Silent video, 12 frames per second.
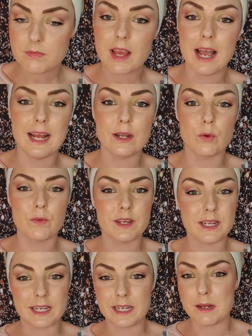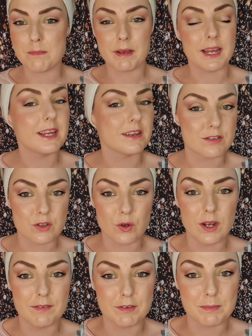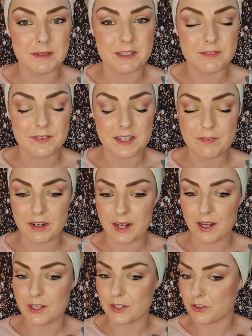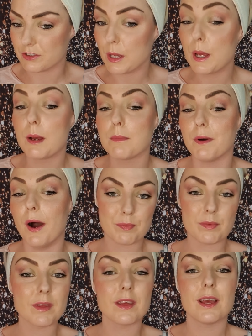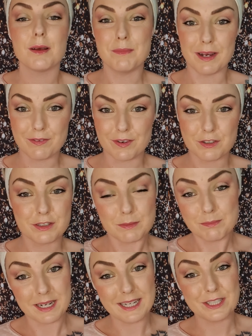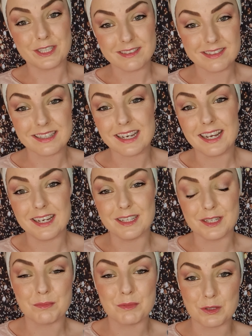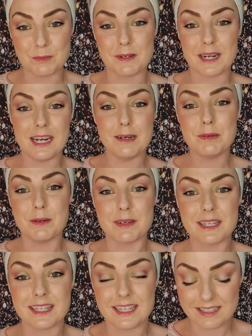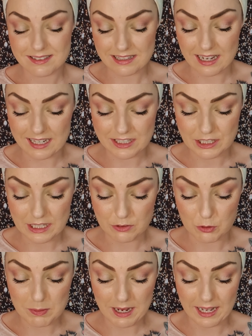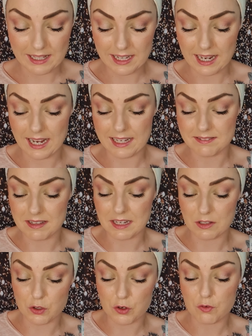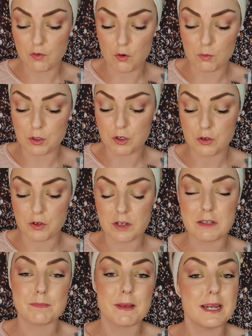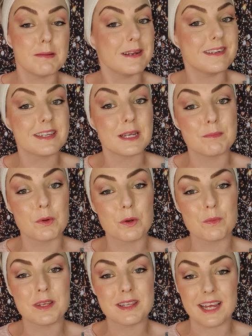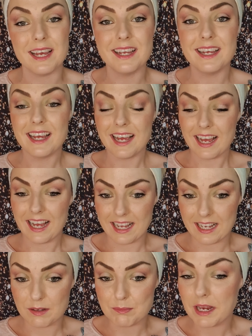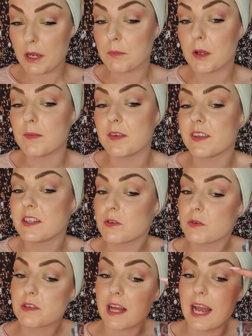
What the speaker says: I know that green and pink is not everybody's favourite colours, but my first impression is that I am super happy with this eyeshadow palette and I look forward to experimenting more with it in my upcoming videos.